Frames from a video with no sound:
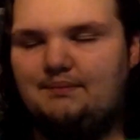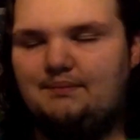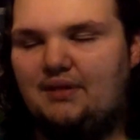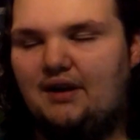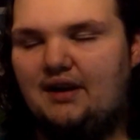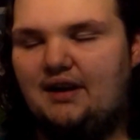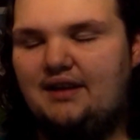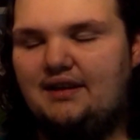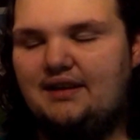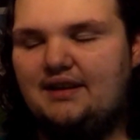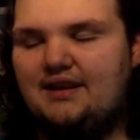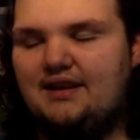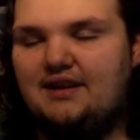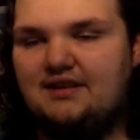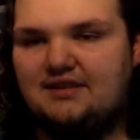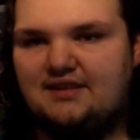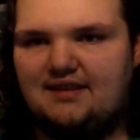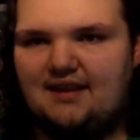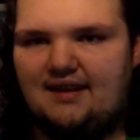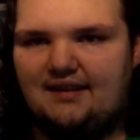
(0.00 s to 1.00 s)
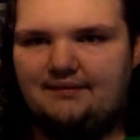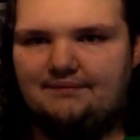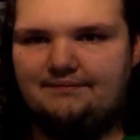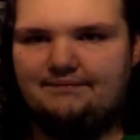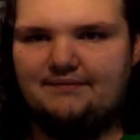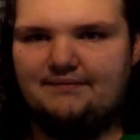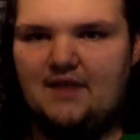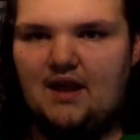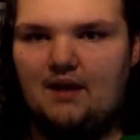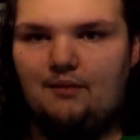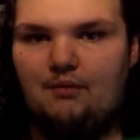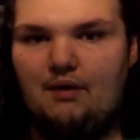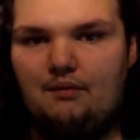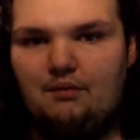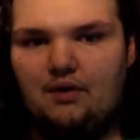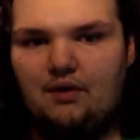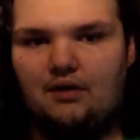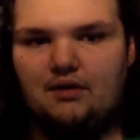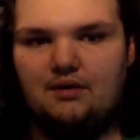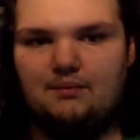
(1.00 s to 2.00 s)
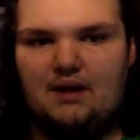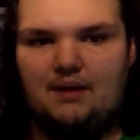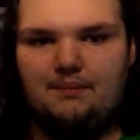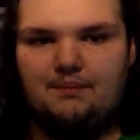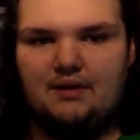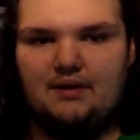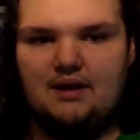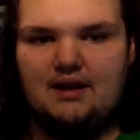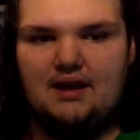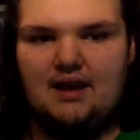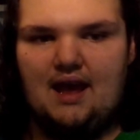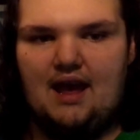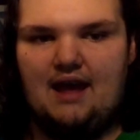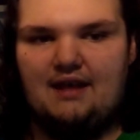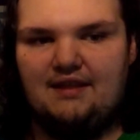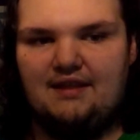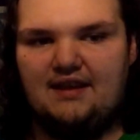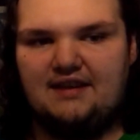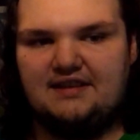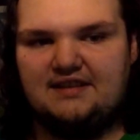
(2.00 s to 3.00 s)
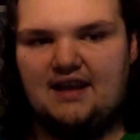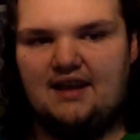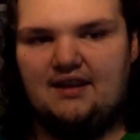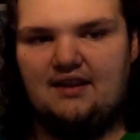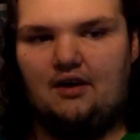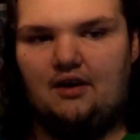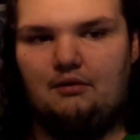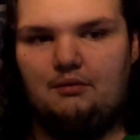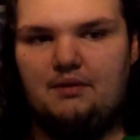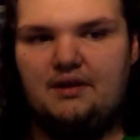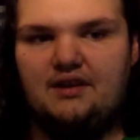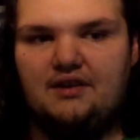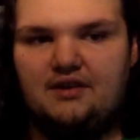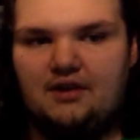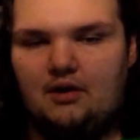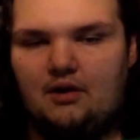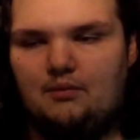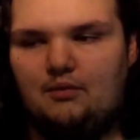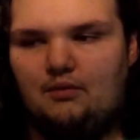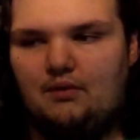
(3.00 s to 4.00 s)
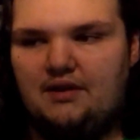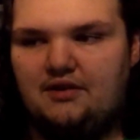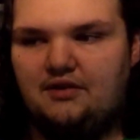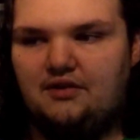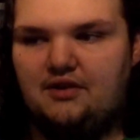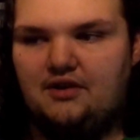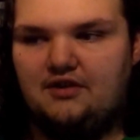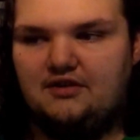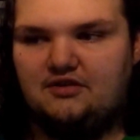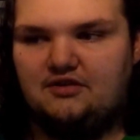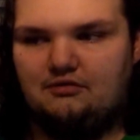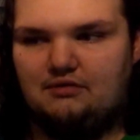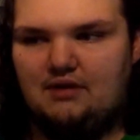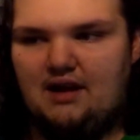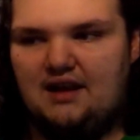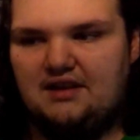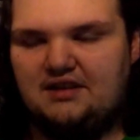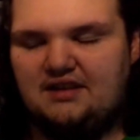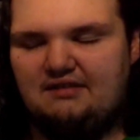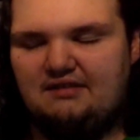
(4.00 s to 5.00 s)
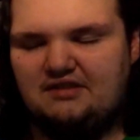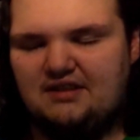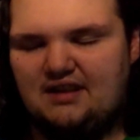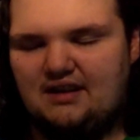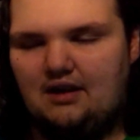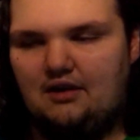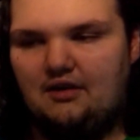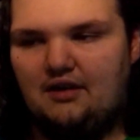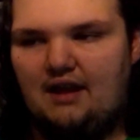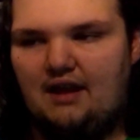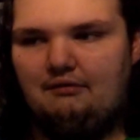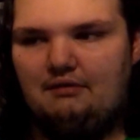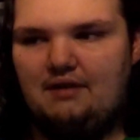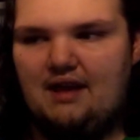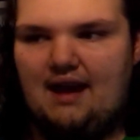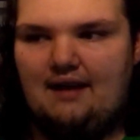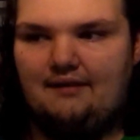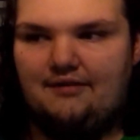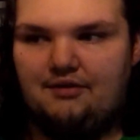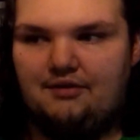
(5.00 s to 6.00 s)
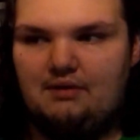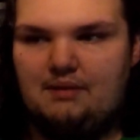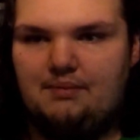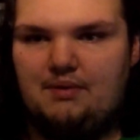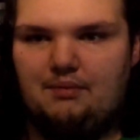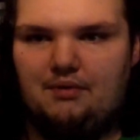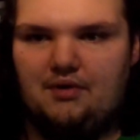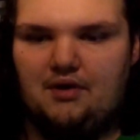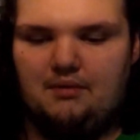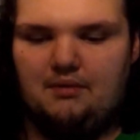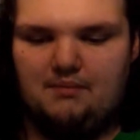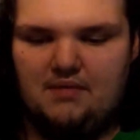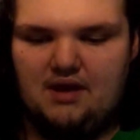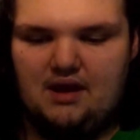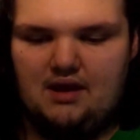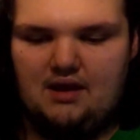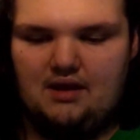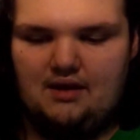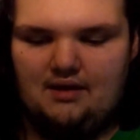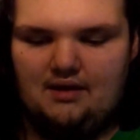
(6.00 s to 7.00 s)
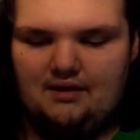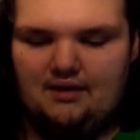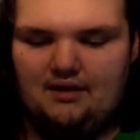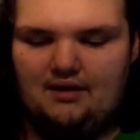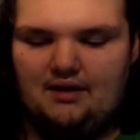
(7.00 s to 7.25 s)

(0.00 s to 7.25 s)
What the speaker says: But here's the thing. When we called them up, and they said, oh, we can tow them away to the nearest garage, and I was like, okay, we have 3 people here. Me,